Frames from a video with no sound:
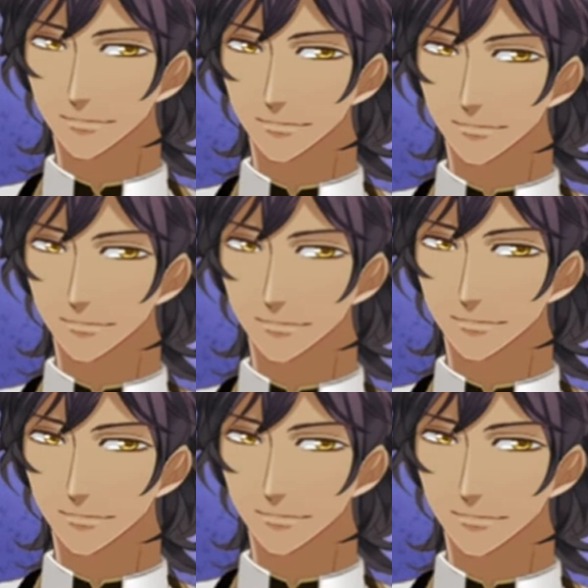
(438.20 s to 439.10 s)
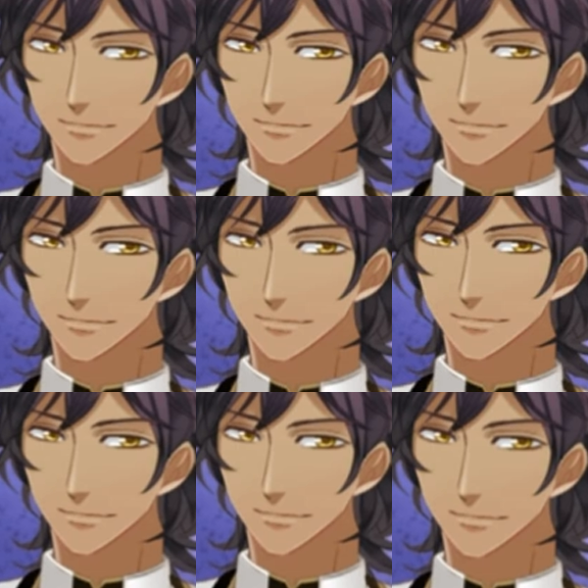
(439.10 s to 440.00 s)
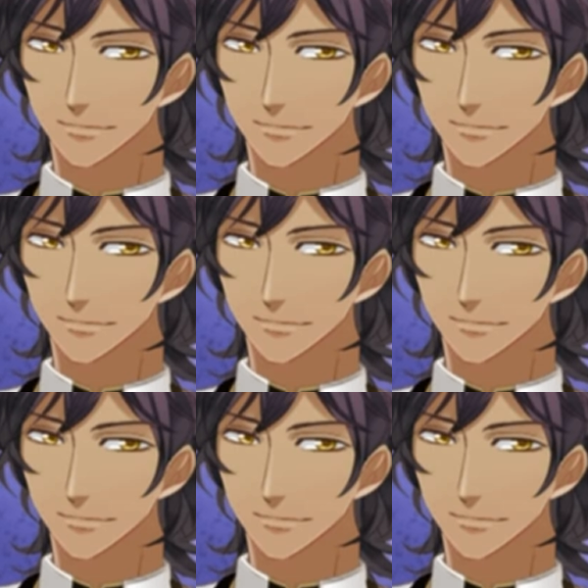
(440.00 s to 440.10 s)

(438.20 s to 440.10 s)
No one is speaking in this clip.